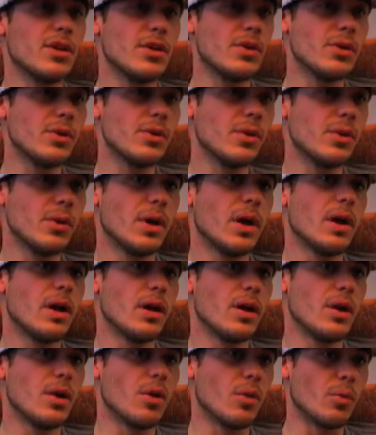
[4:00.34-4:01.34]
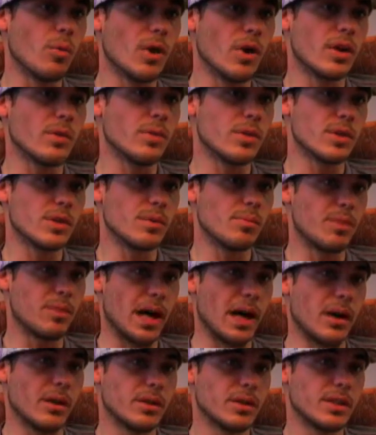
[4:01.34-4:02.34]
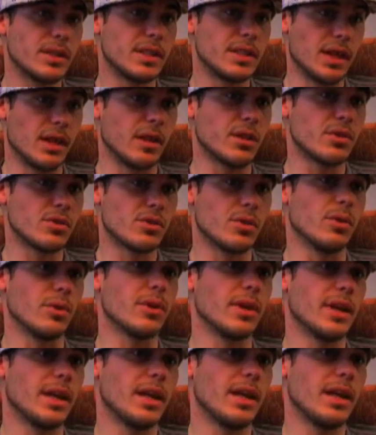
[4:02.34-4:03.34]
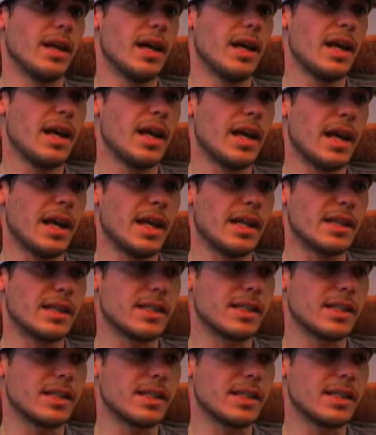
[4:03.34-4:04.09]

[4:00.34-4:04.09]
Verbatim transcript: knew what it was about to tell a story. And